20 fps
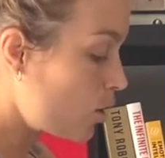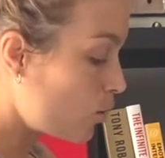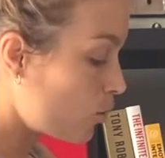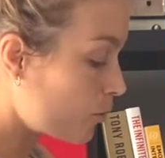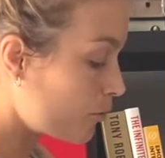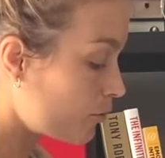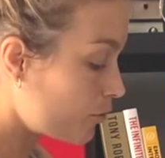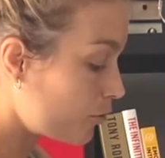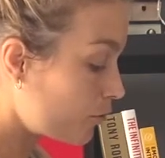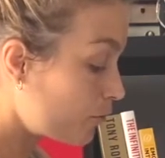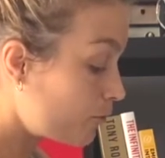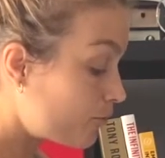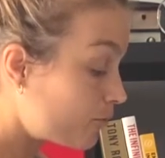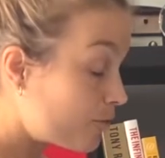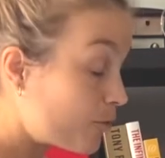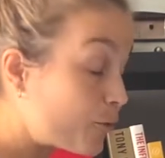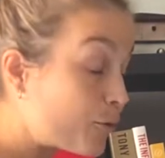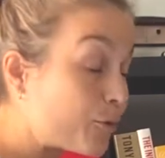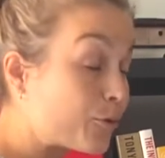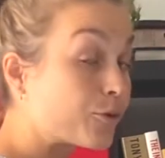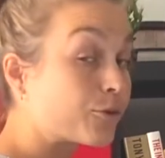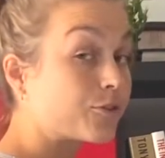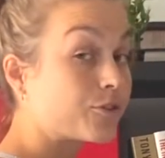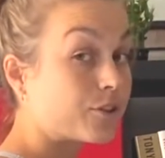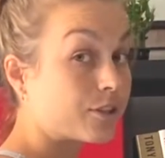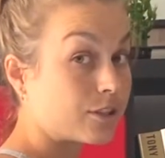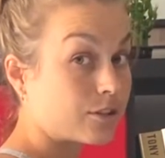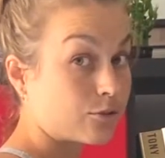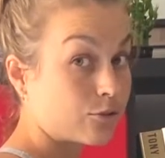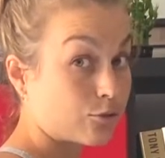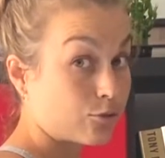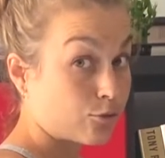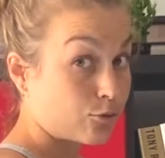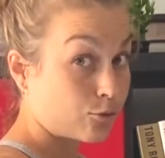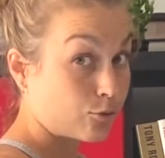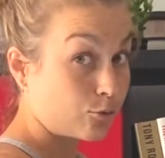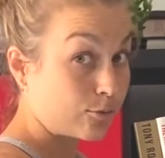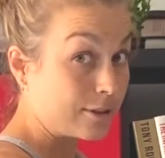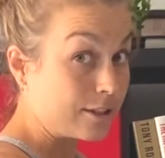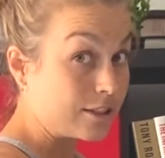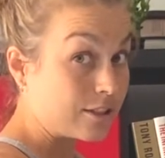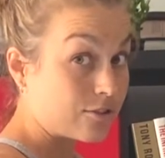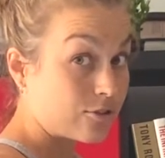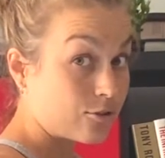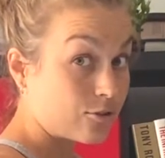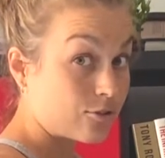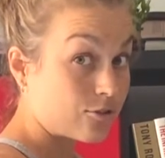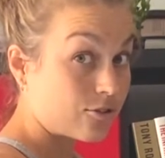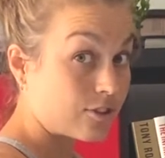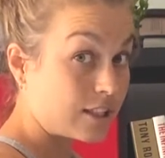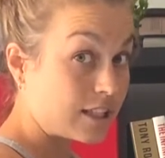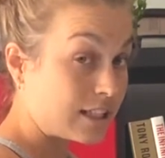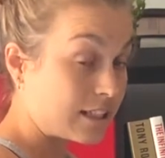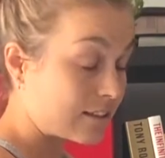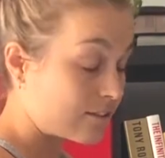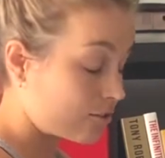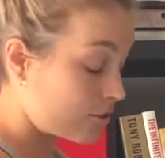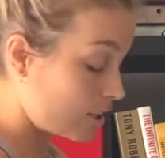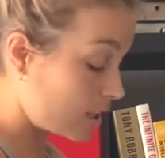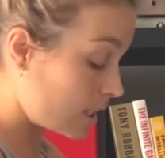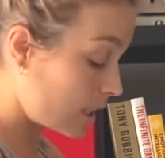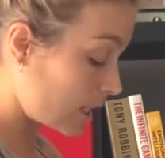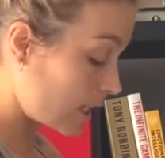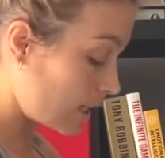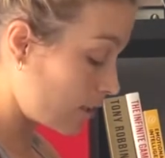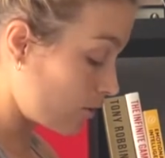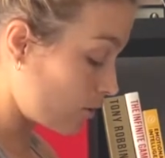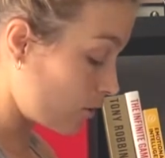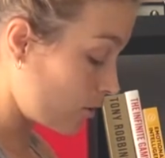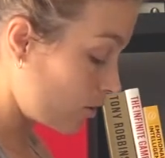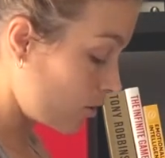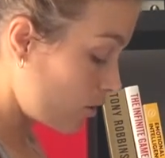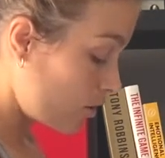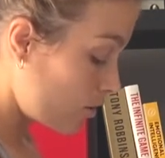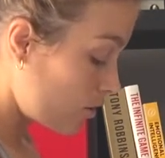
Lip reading: Once you're focusing to squeeze those knees together,